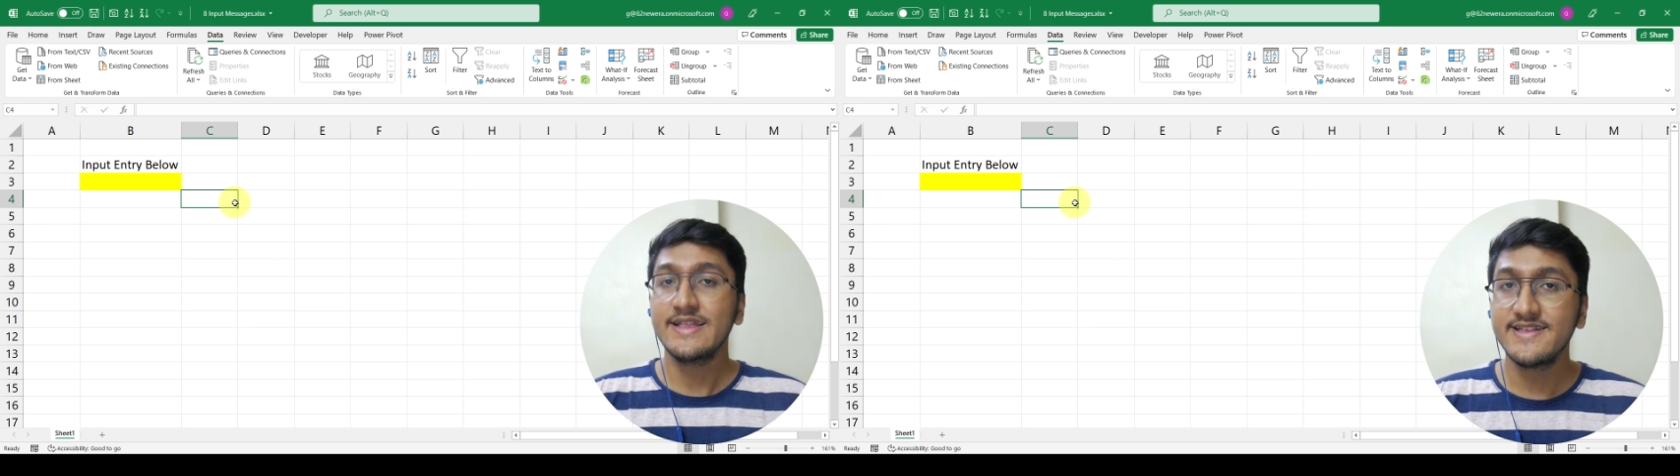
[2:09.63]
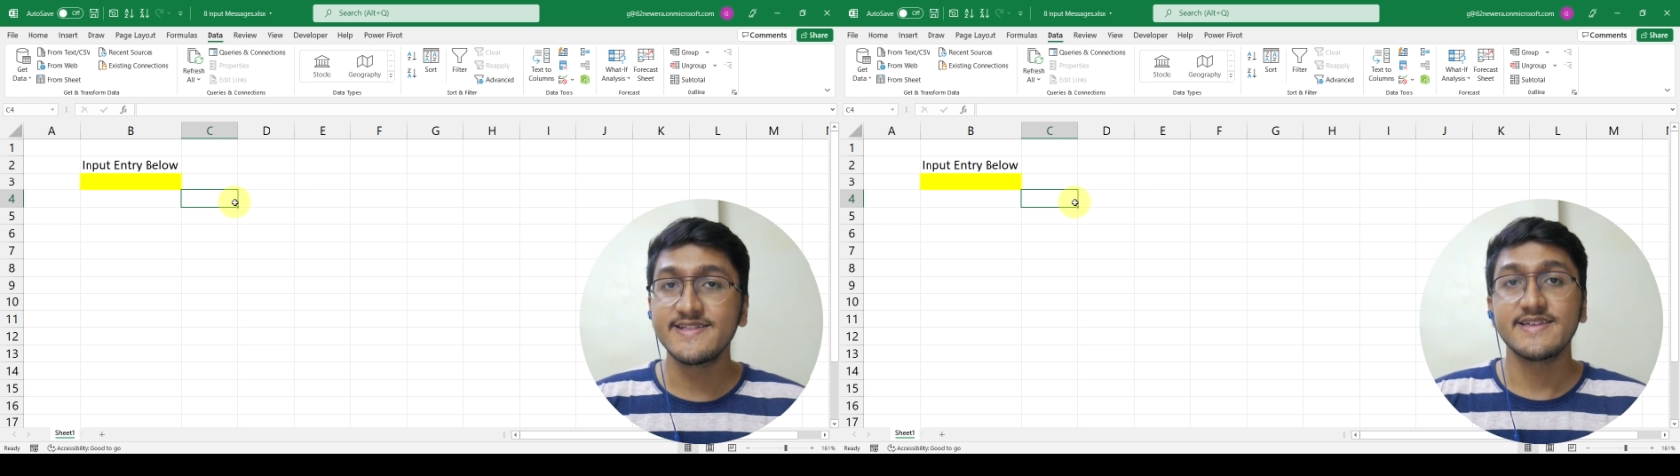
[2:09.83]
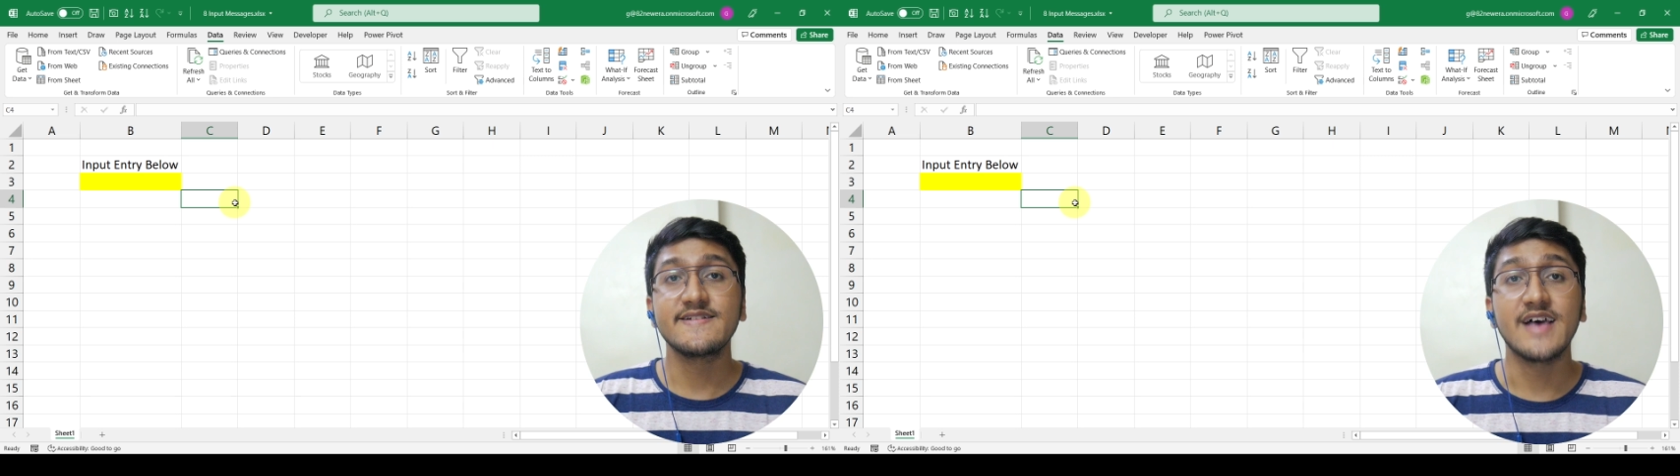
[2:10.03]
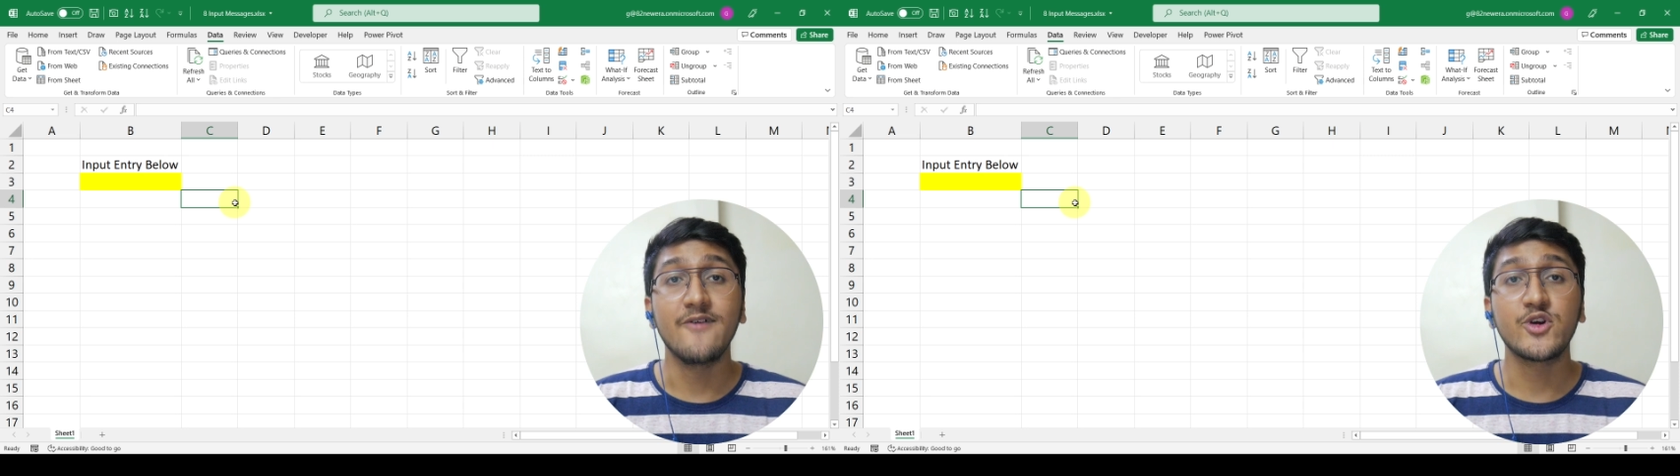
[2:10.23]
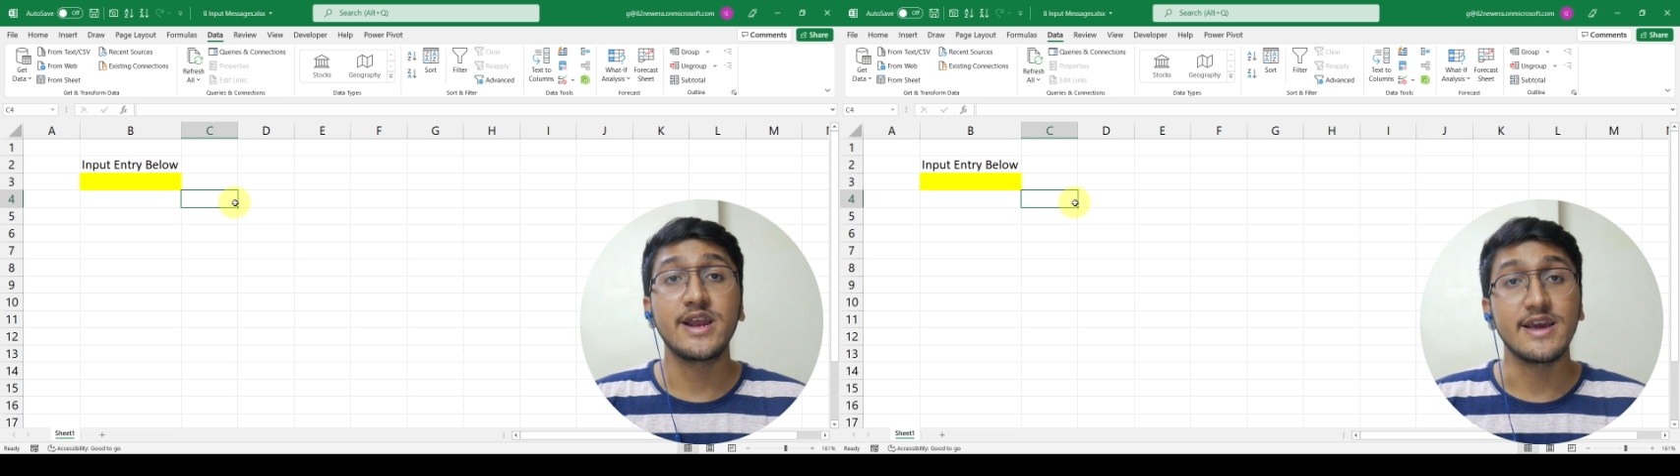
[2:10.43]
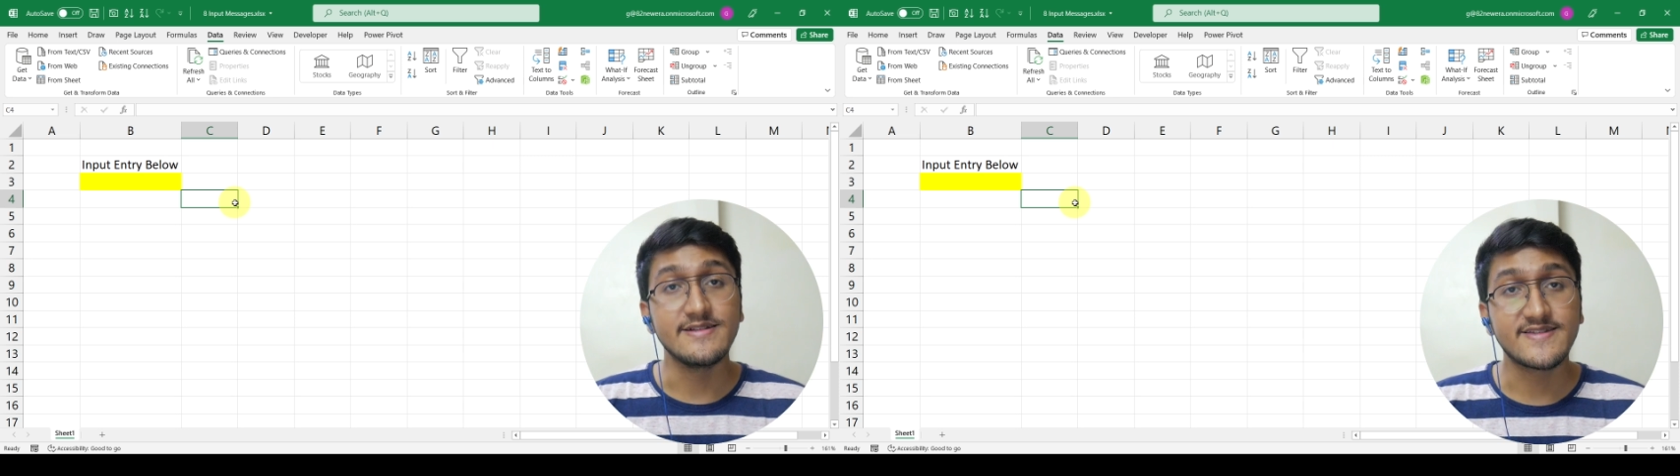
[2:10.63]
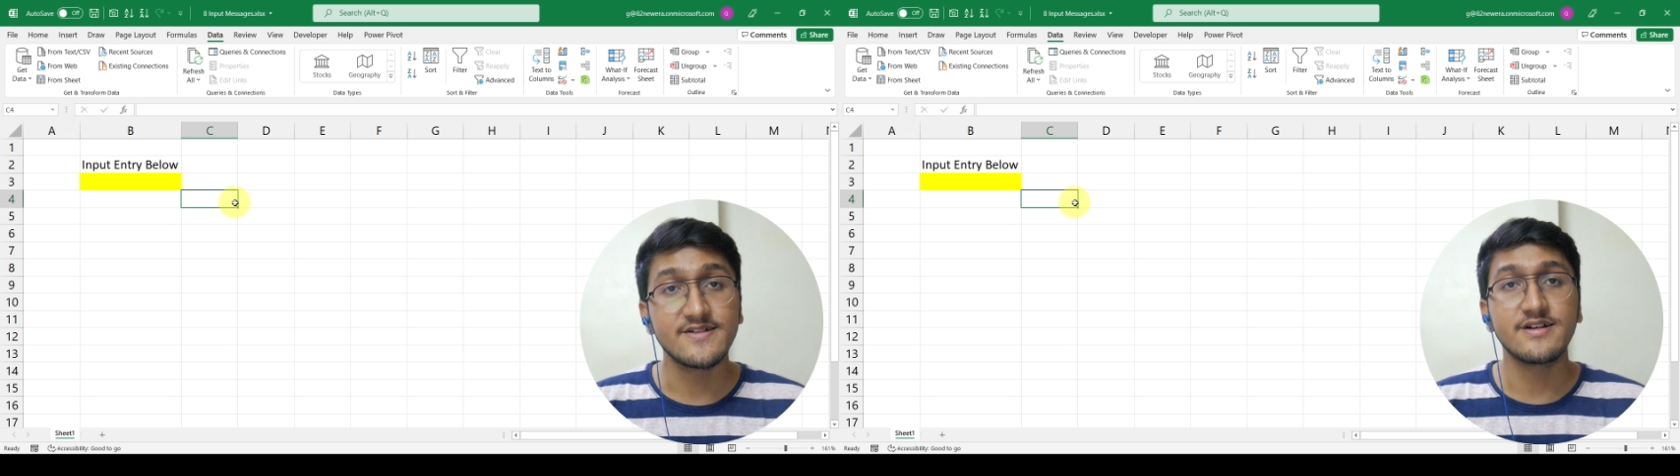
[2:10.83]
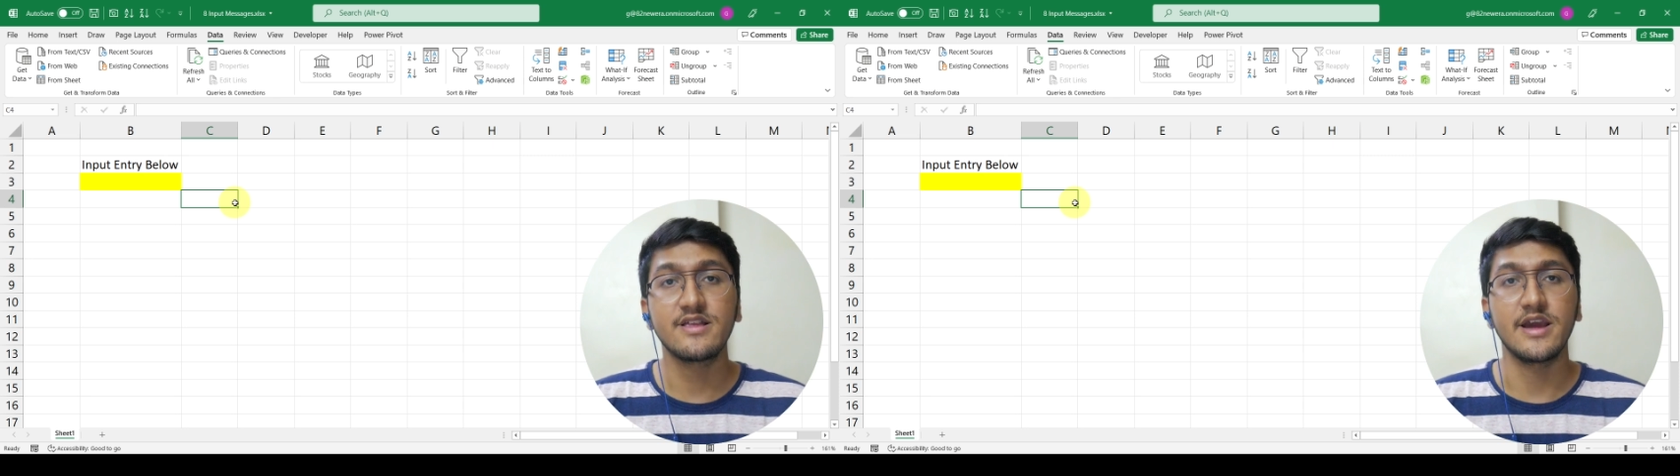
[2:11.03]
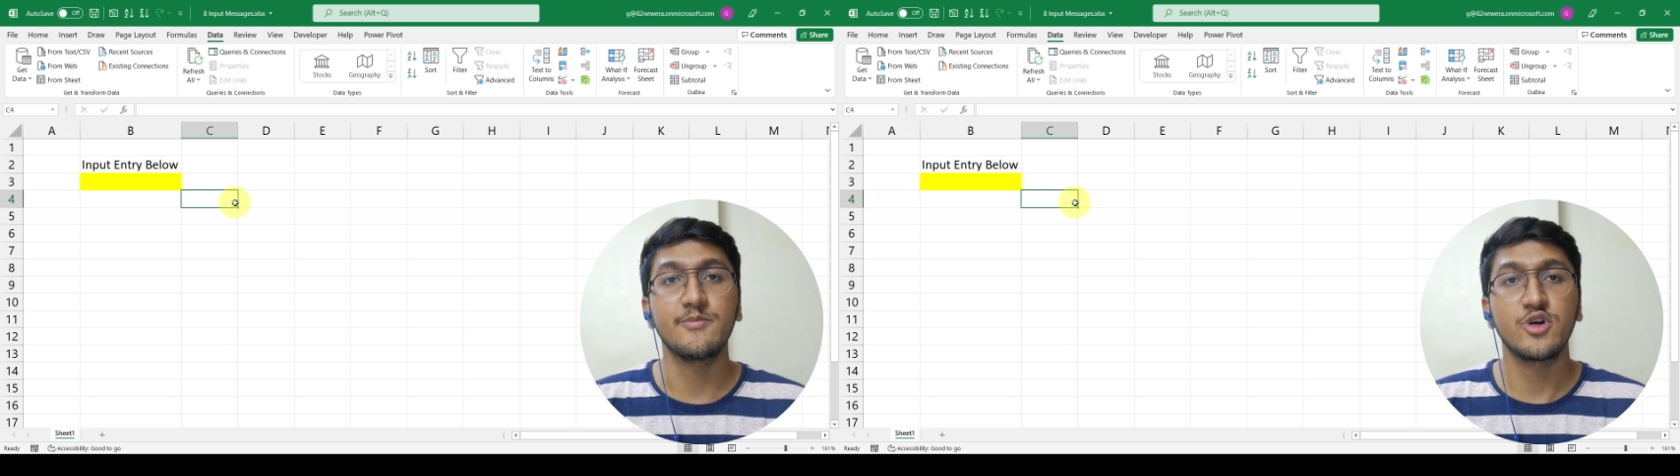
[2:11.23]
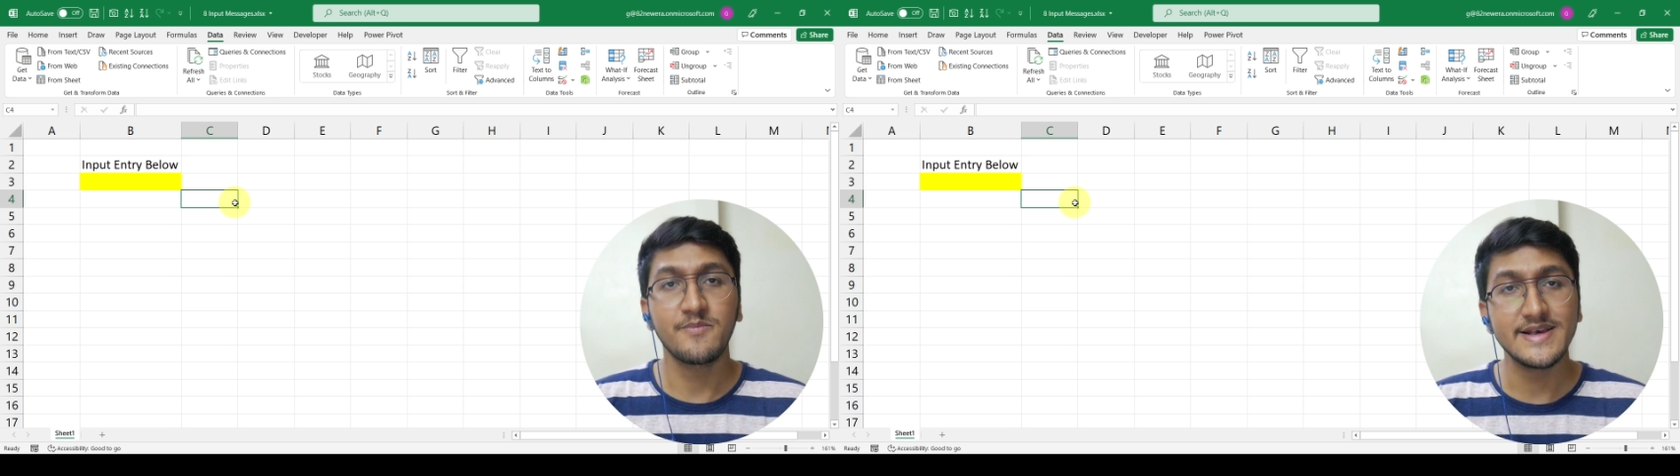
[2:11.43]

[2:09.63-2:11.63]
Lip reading: This is how you can insert the input